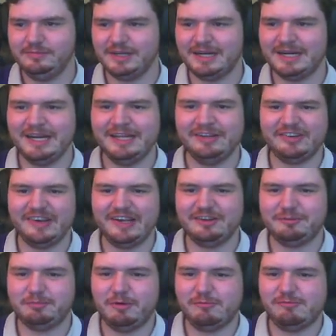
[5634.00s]
Clean
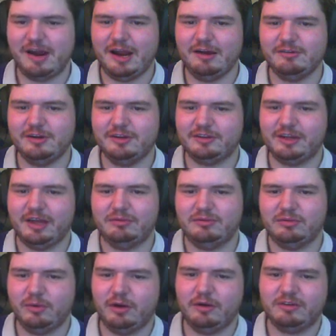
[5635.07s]
sheets, Pereira has kept
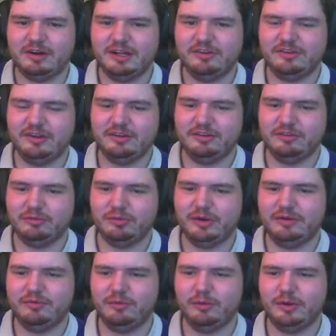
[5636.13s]
12 clean sheets in
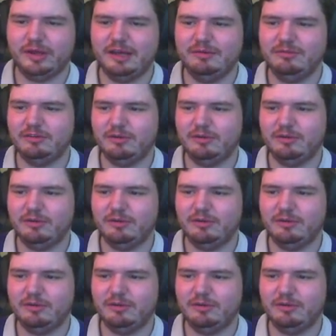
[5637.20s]
24 games,